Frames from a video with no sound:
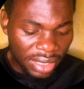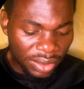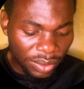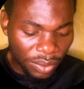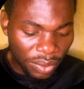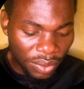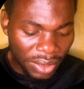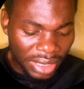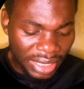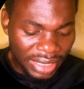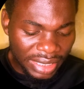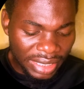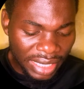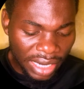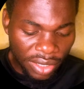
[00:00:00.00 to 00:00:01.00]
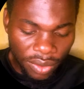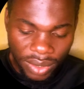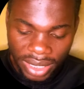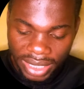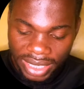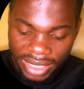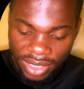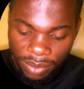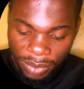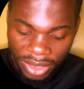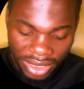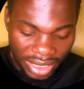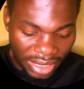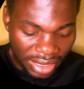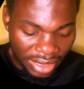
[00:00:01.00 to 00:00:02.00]
So you create nano Academy,
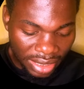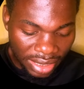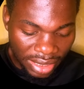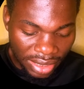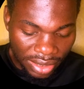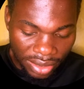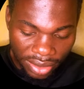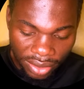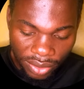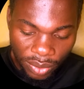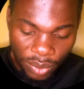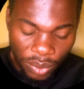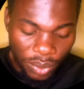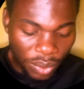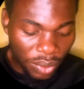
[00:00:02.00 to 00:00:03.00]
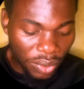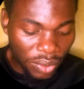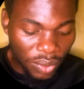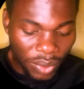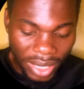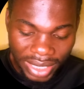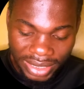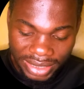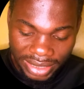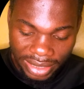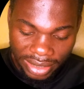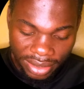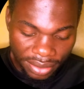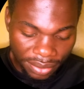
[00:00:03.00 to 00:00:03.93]
then you enter.